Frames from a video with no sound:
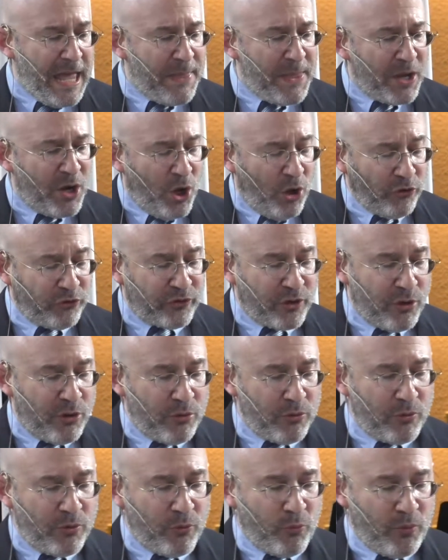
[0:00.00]
then also,
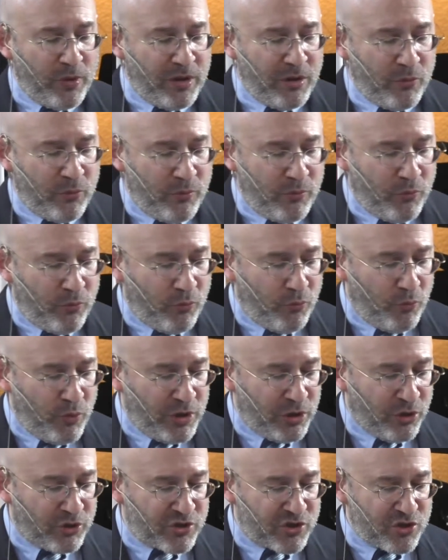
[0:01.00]

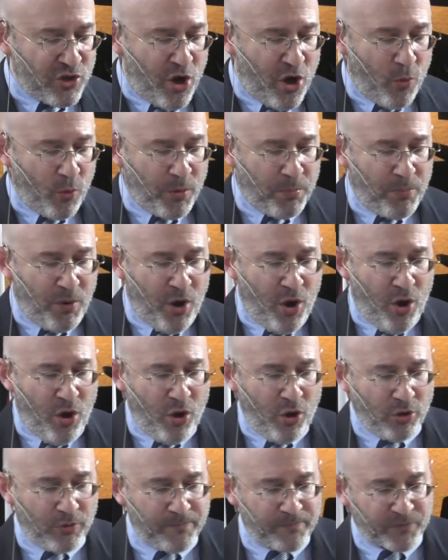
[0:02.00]
we saw where
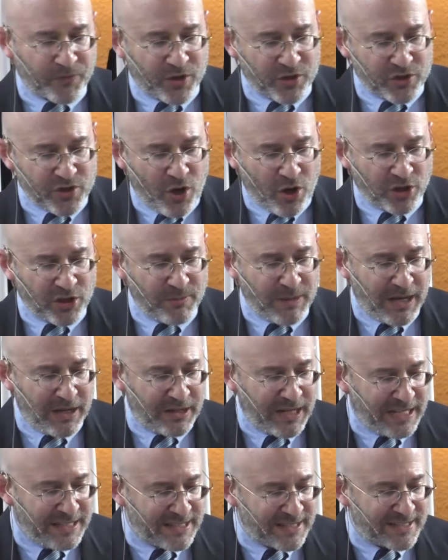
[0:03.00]
Paul talked
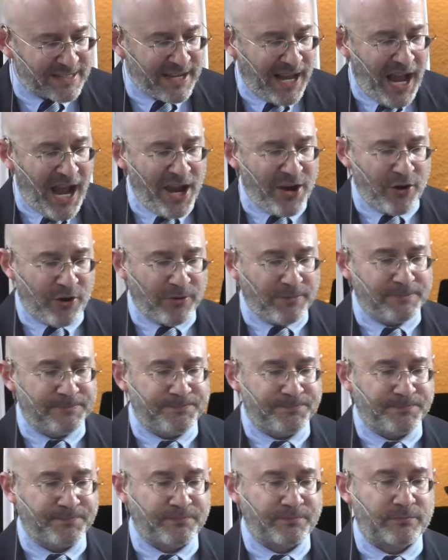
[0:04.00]
about a desire
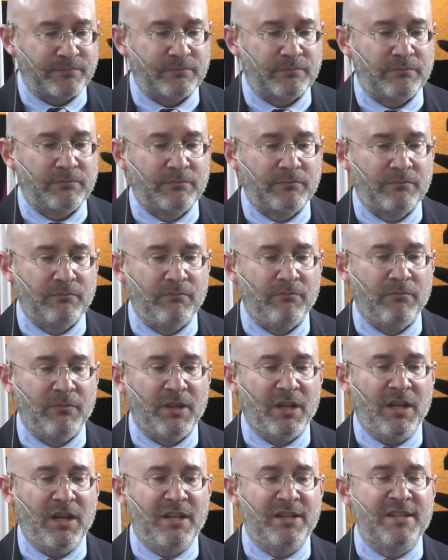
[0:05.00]

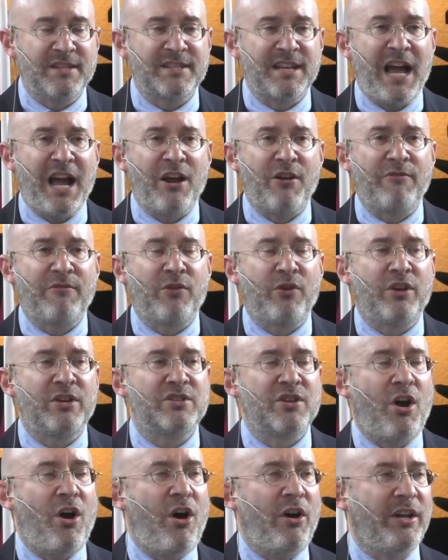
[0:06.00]
for
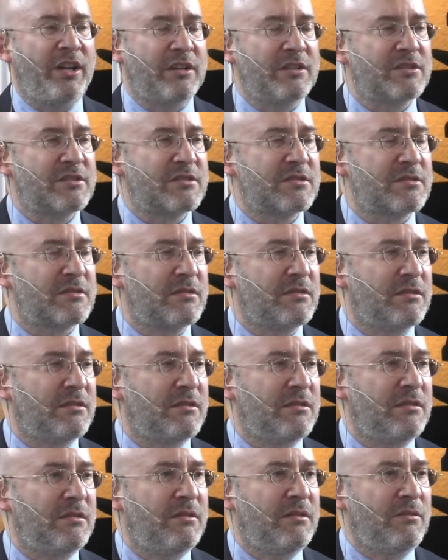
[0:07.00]
his audience,
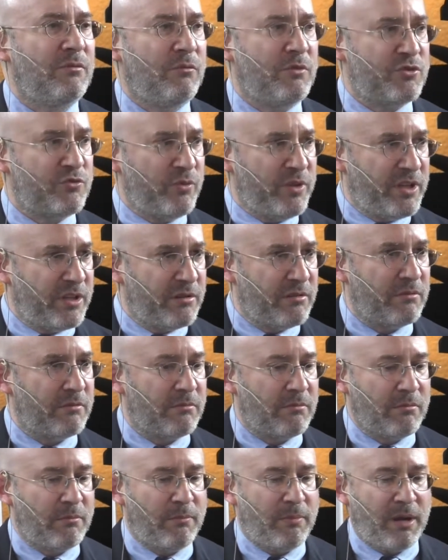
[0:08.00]
which we
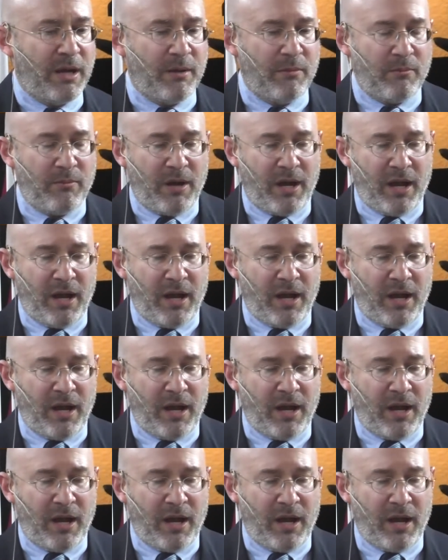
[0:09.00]
can, by